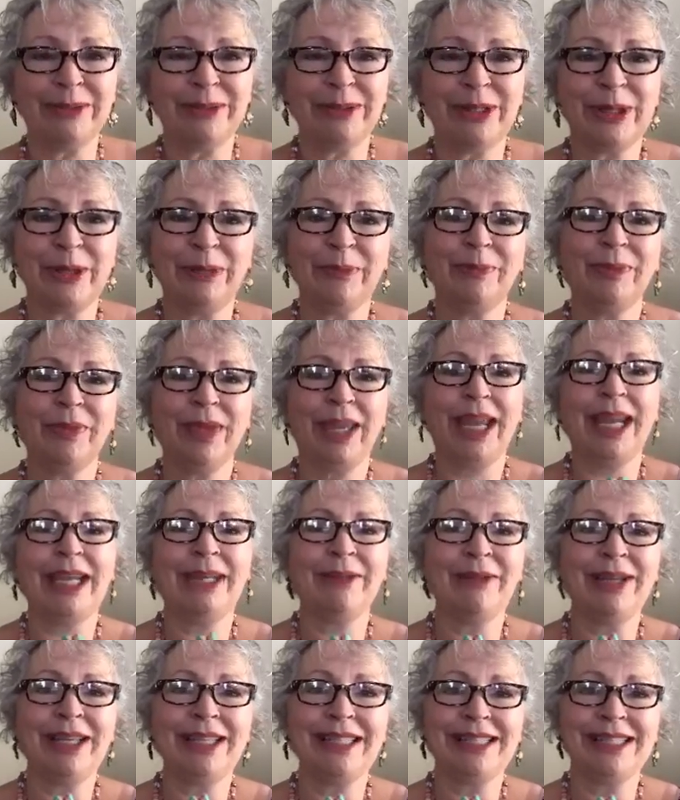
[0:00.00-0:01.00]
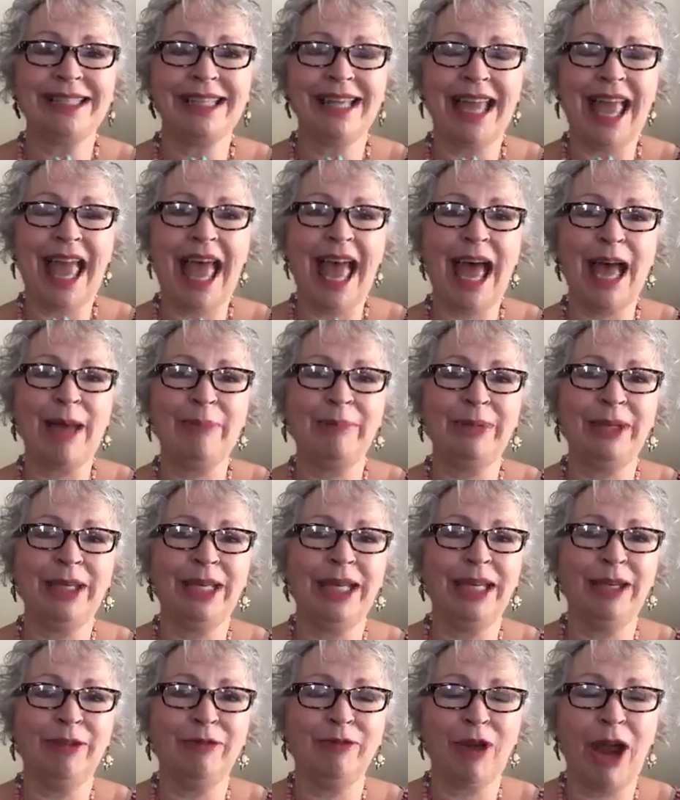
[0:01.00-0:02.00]
So anyways,
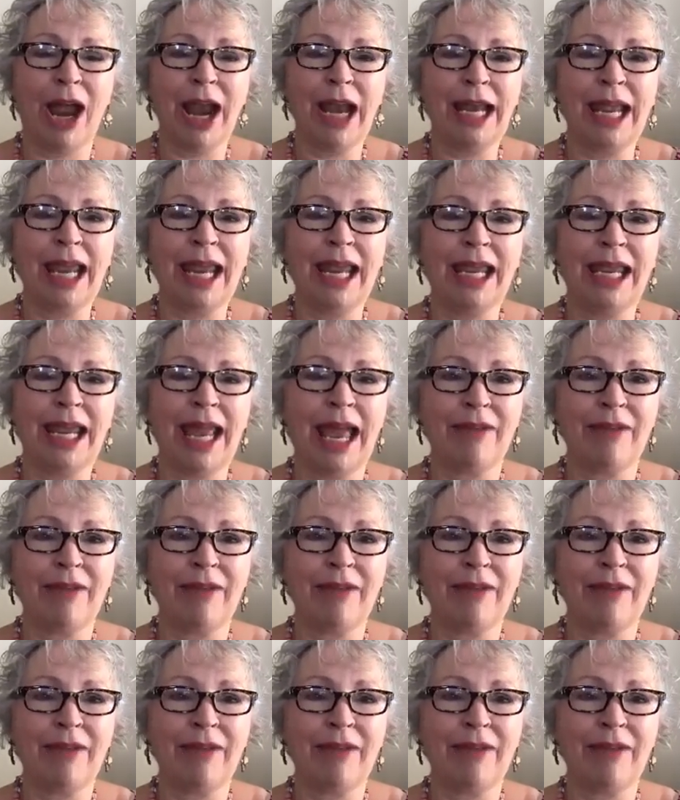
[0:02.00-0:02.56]
happy Friday.